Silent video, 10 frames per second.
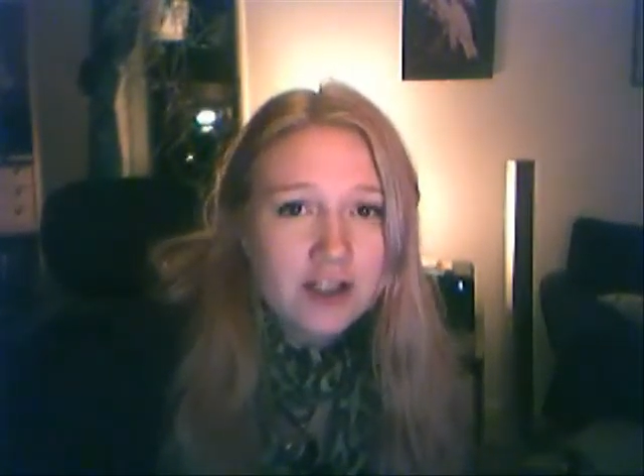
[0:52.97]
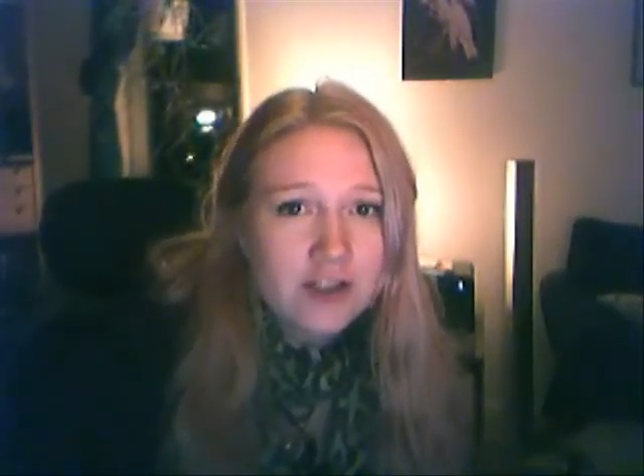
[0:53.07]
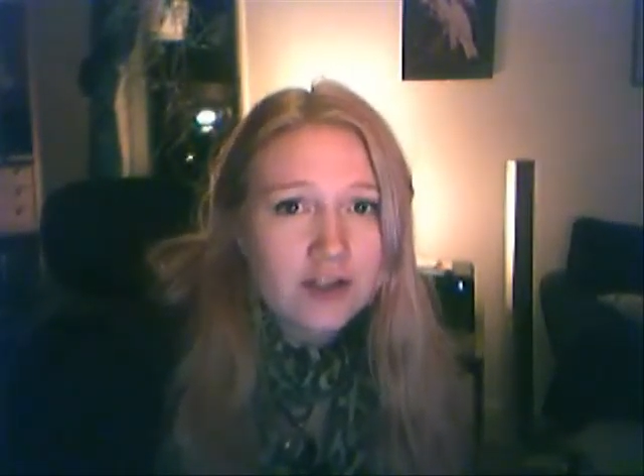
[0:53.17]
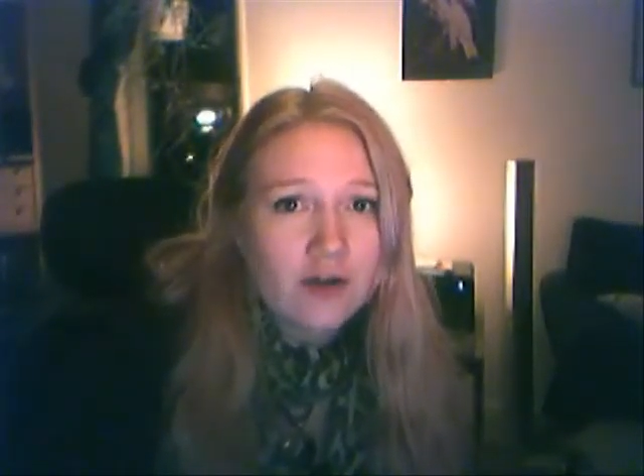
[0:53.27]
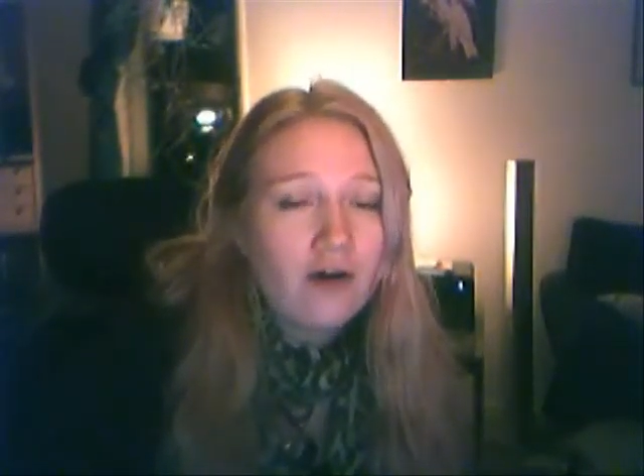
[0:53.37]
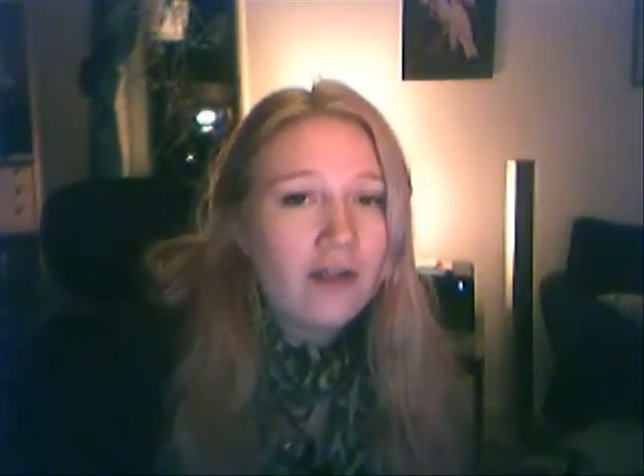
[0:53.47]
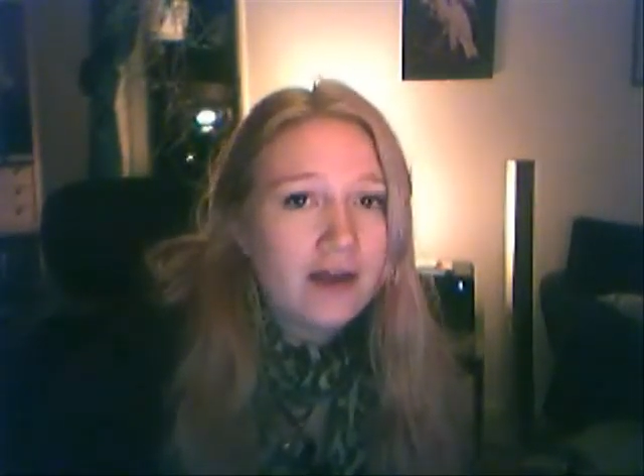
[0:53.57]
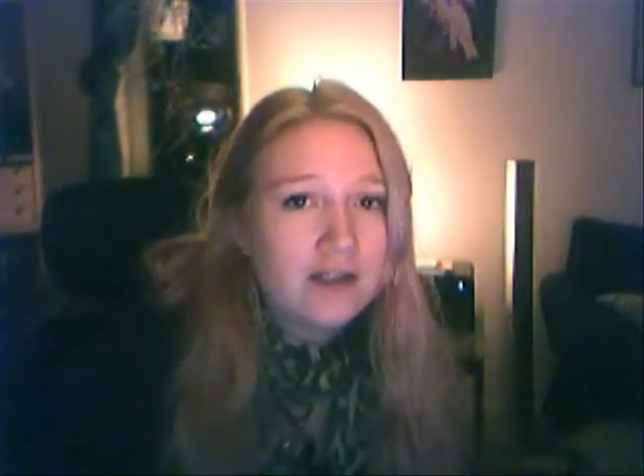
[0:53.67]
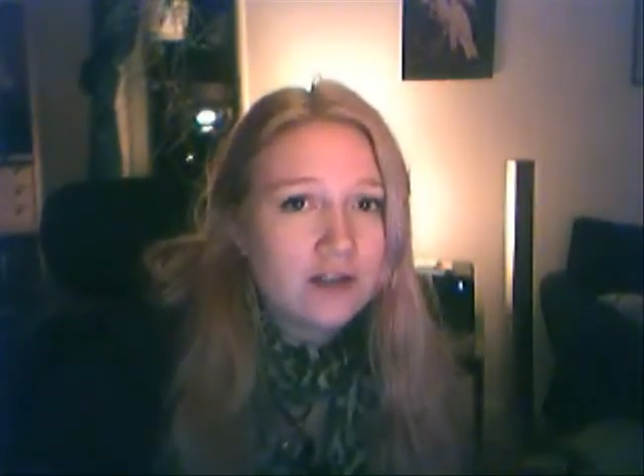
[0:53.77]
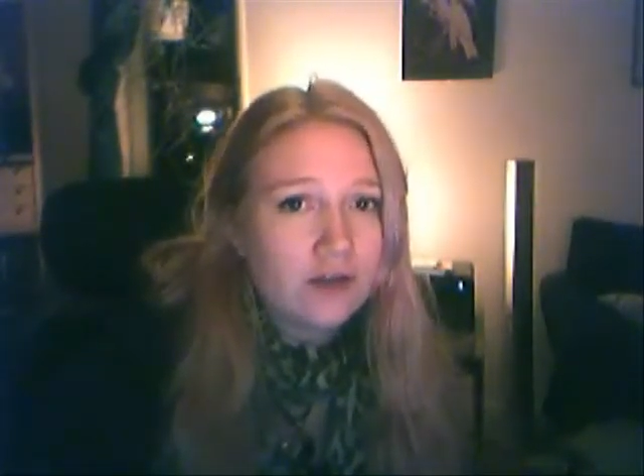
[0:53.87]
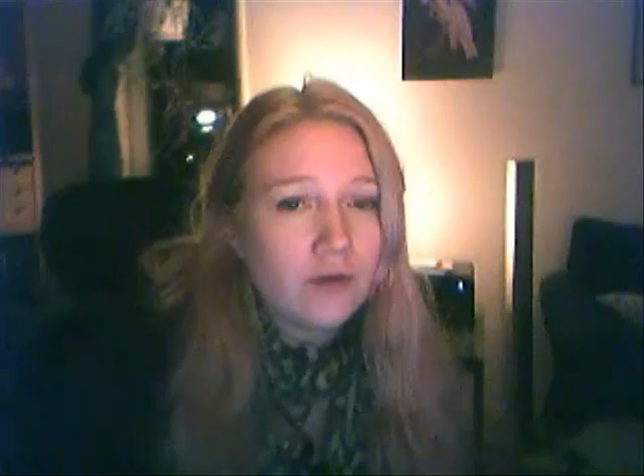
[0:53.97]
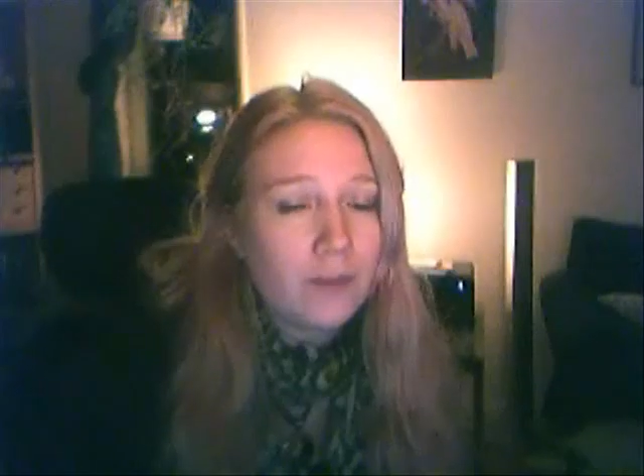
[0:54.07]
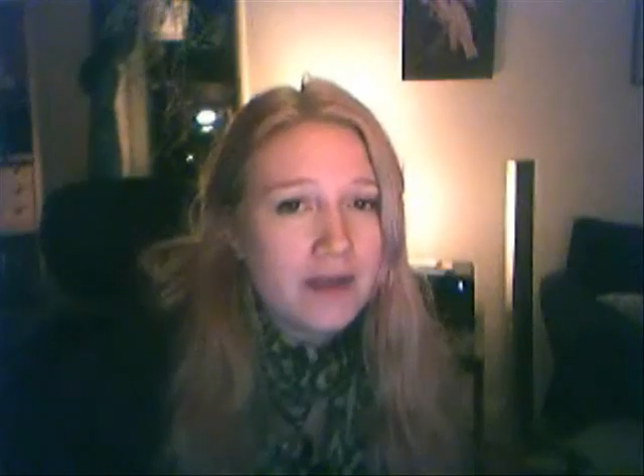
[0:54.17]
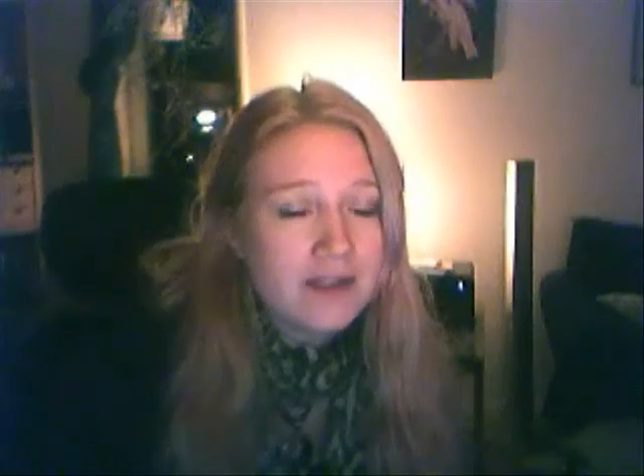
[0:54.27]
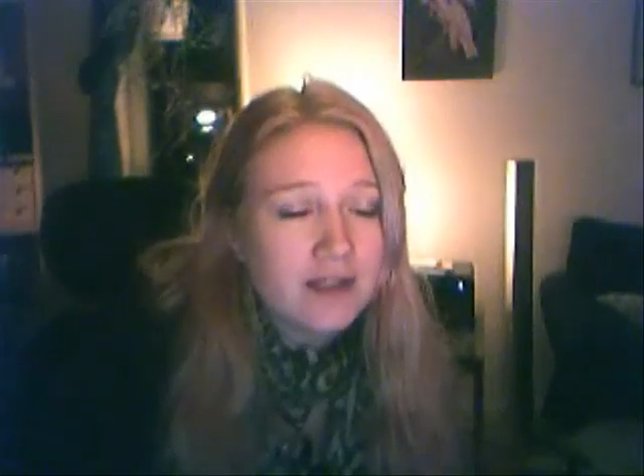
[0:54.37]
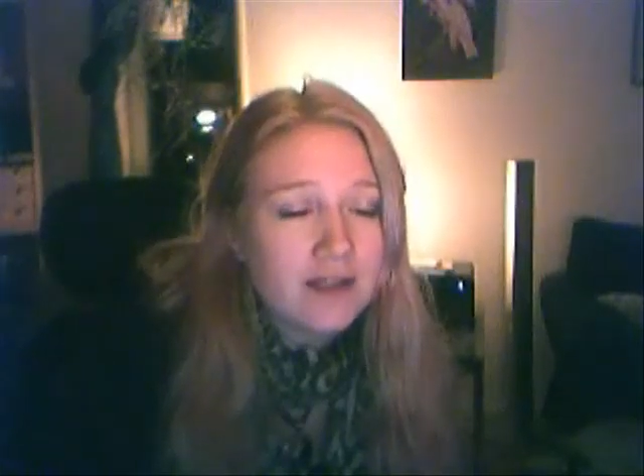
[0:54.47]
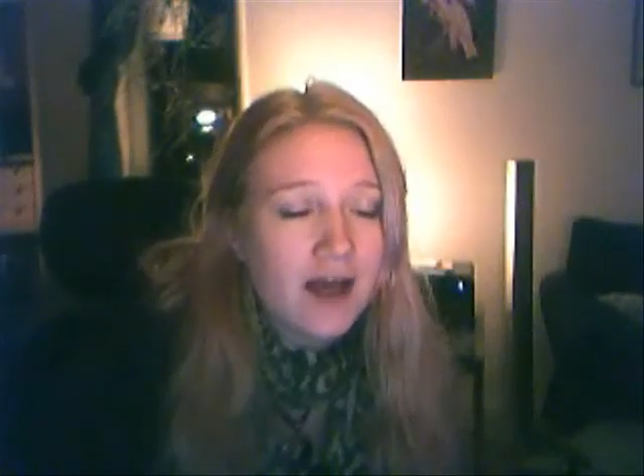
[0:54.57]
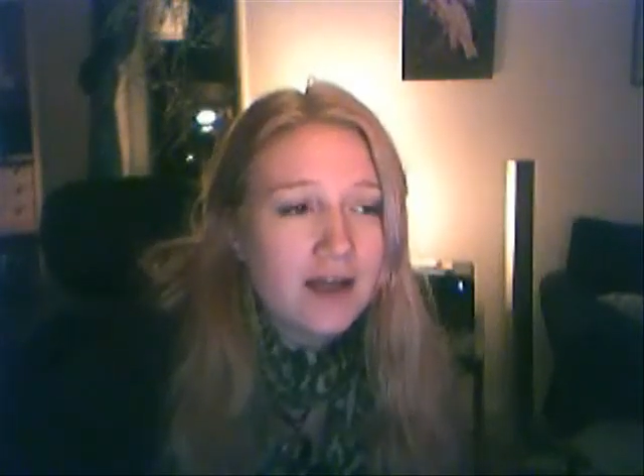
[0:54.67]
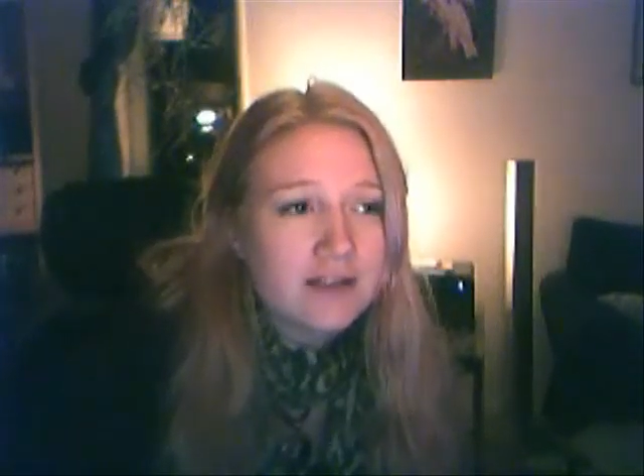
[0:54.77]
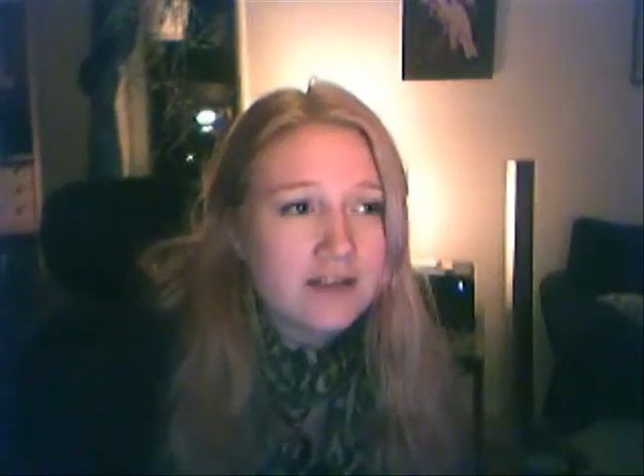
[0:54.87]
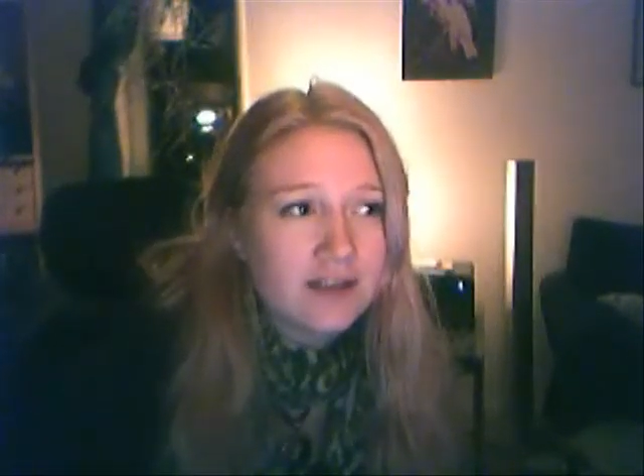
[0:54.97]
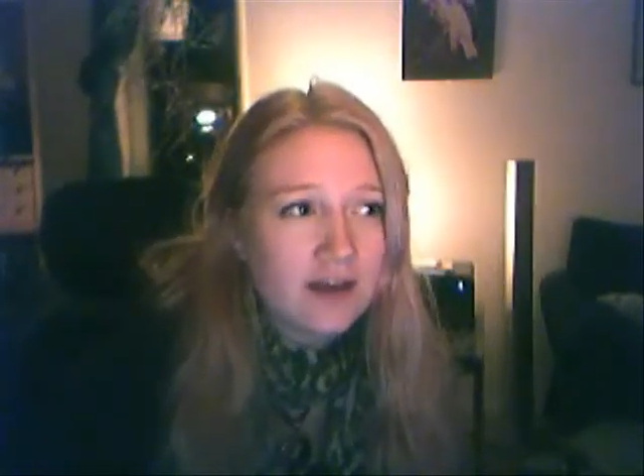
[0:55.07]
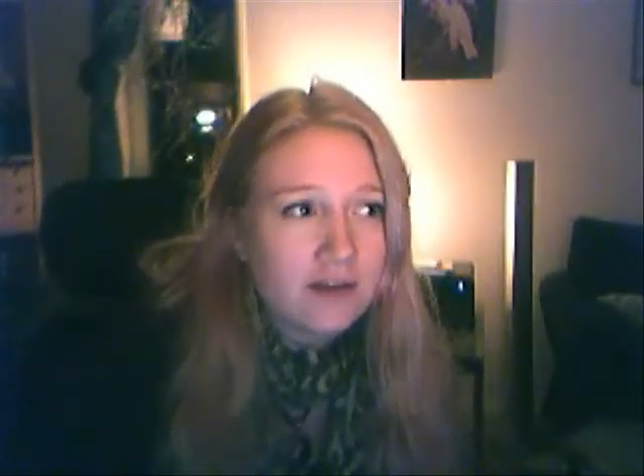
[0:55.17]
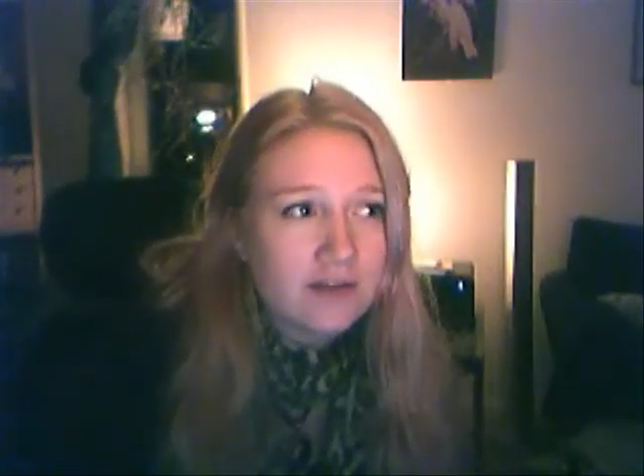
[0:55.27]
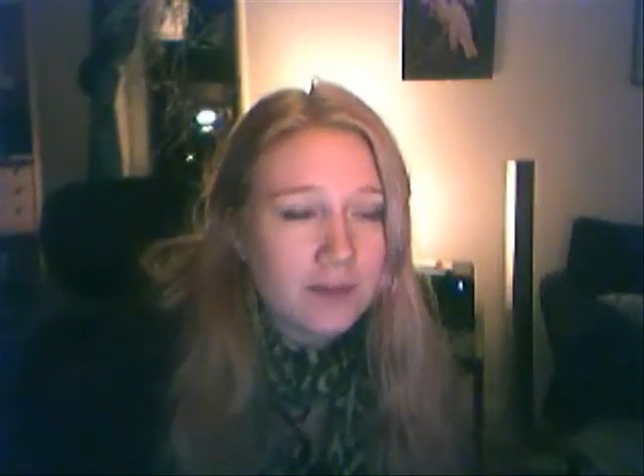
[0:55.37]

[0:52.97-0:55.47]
just saw that Total Biscuit has